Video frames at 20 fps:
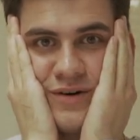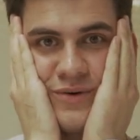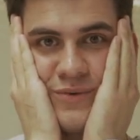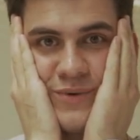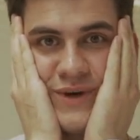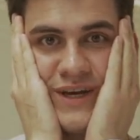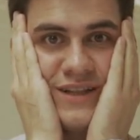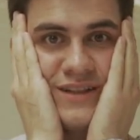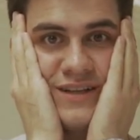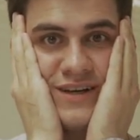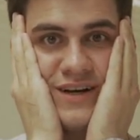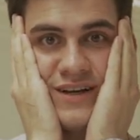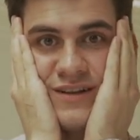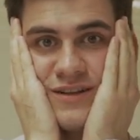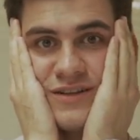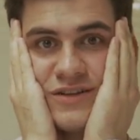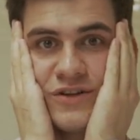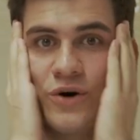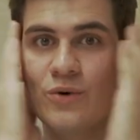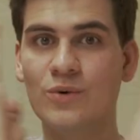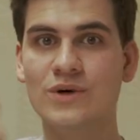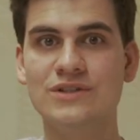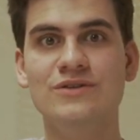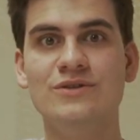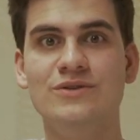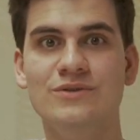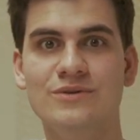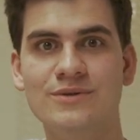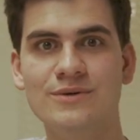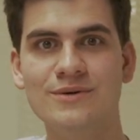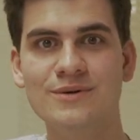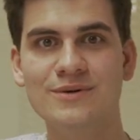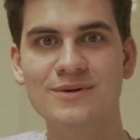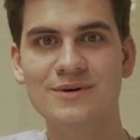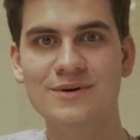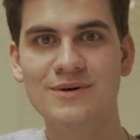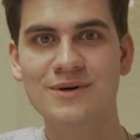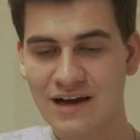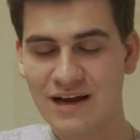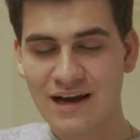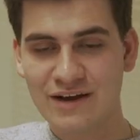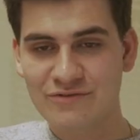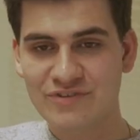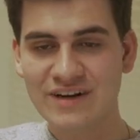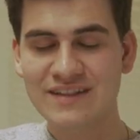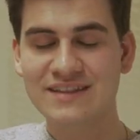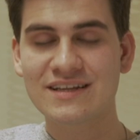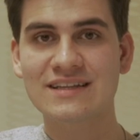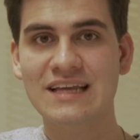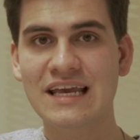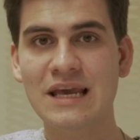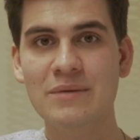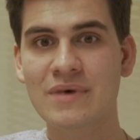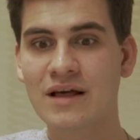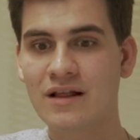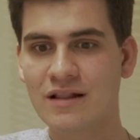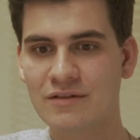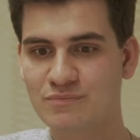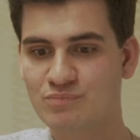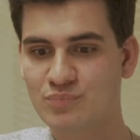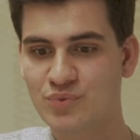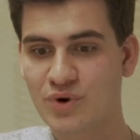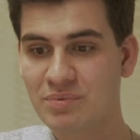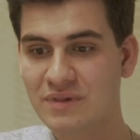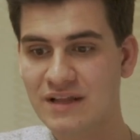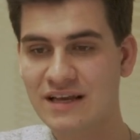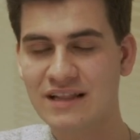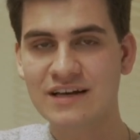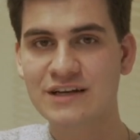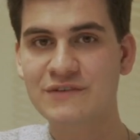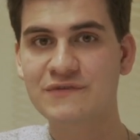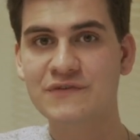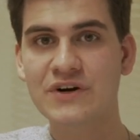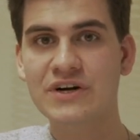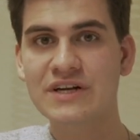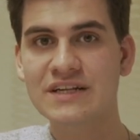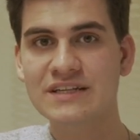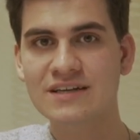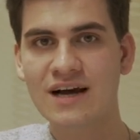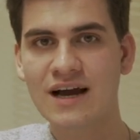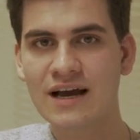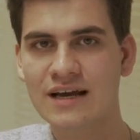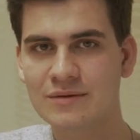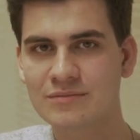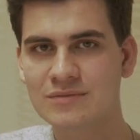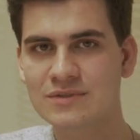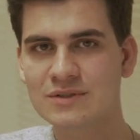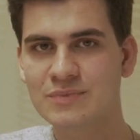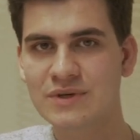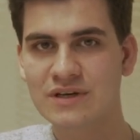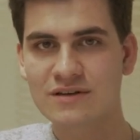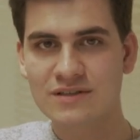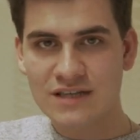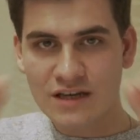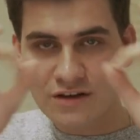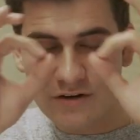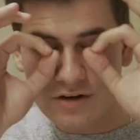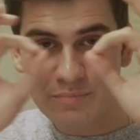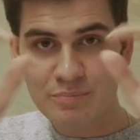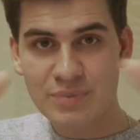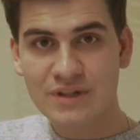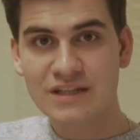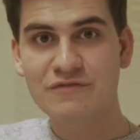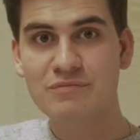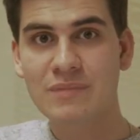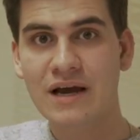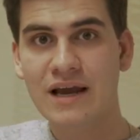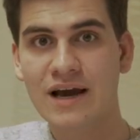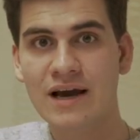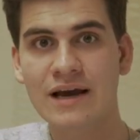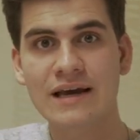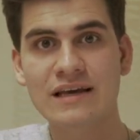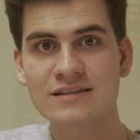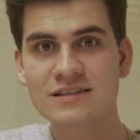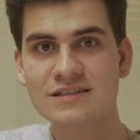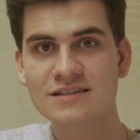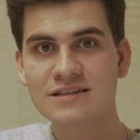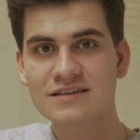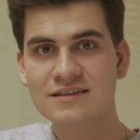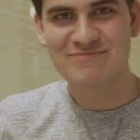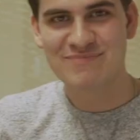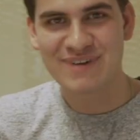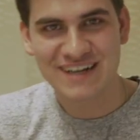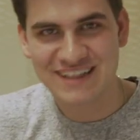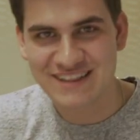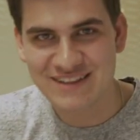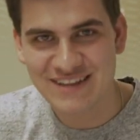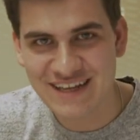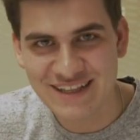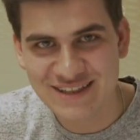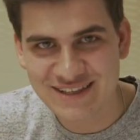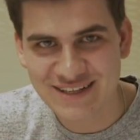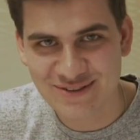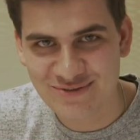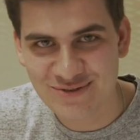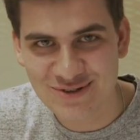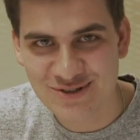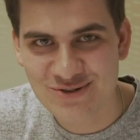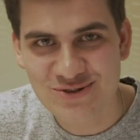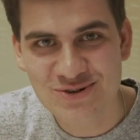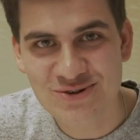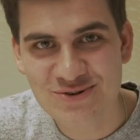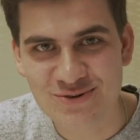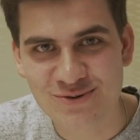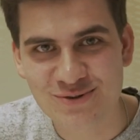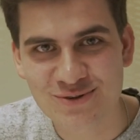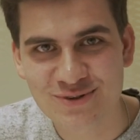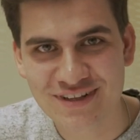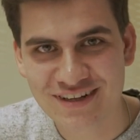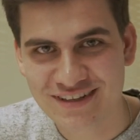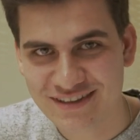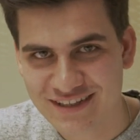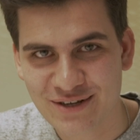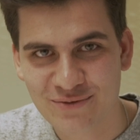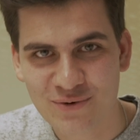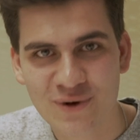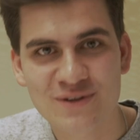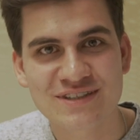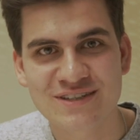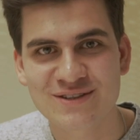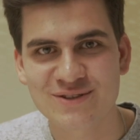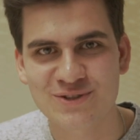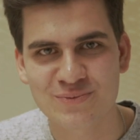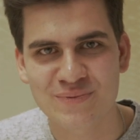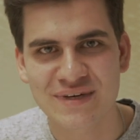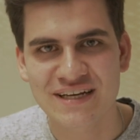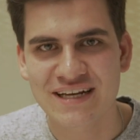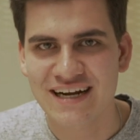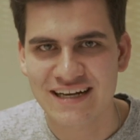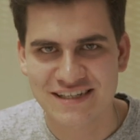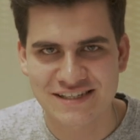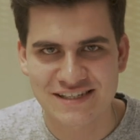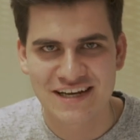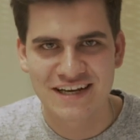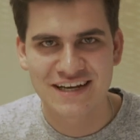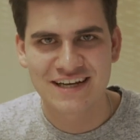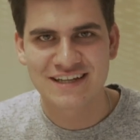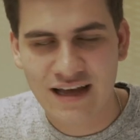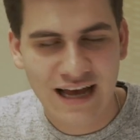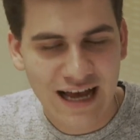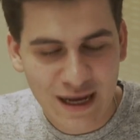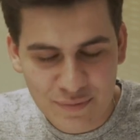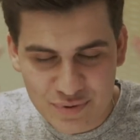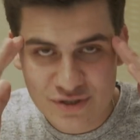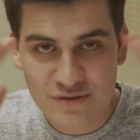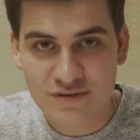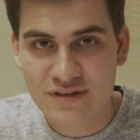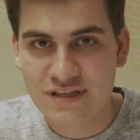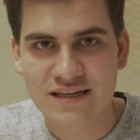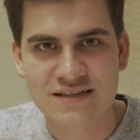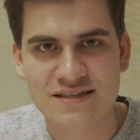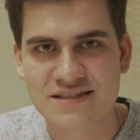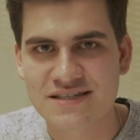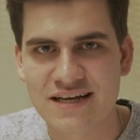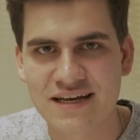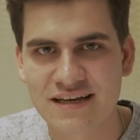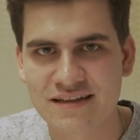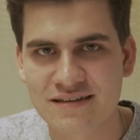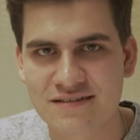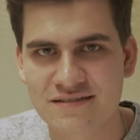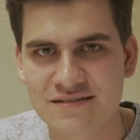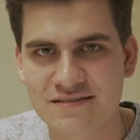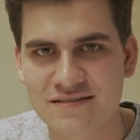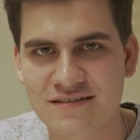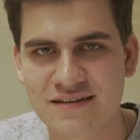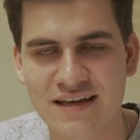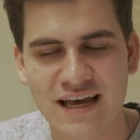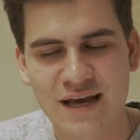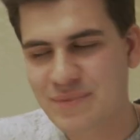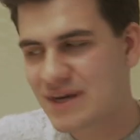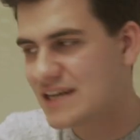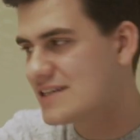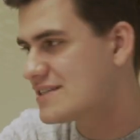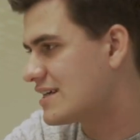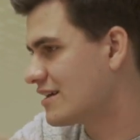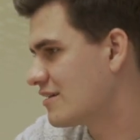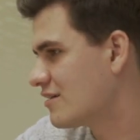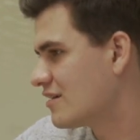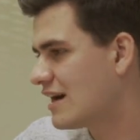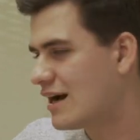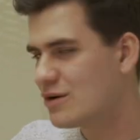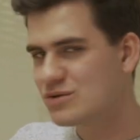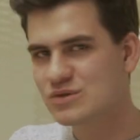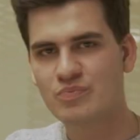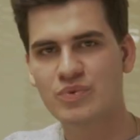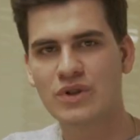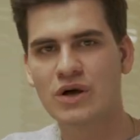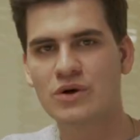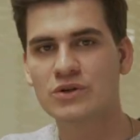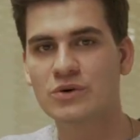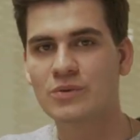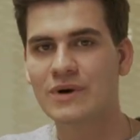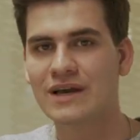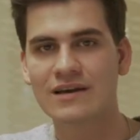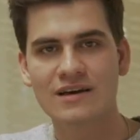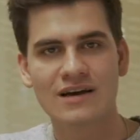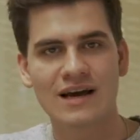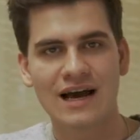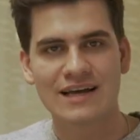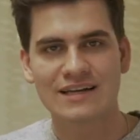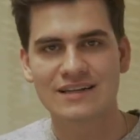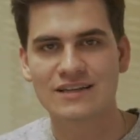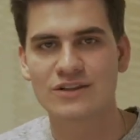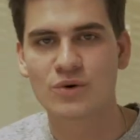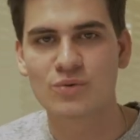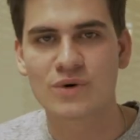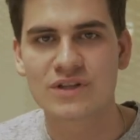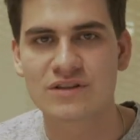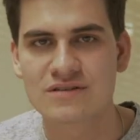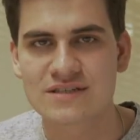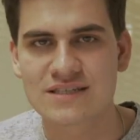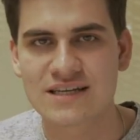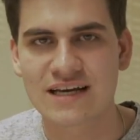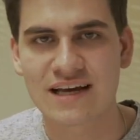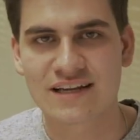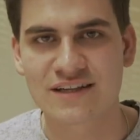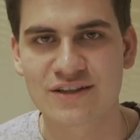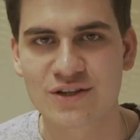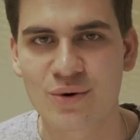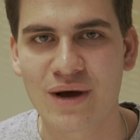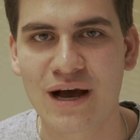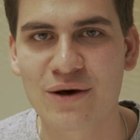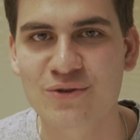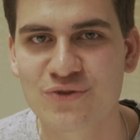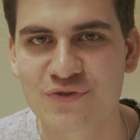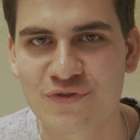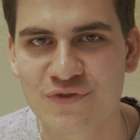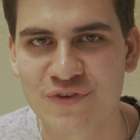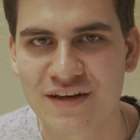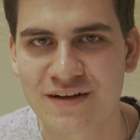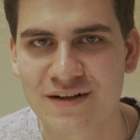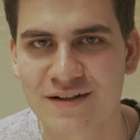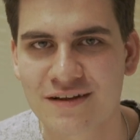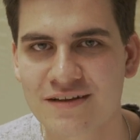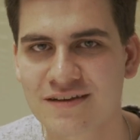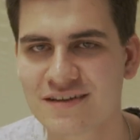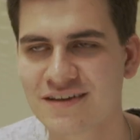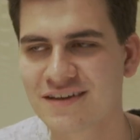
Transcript: We didn't know what to do. I read that email probably like 30 times because I couldn't believe my eyes. But it was true. They wanted to meet us. Absolutely insane. Amazing. I was blown away. I didn't know what to say. I didn't know how to feel.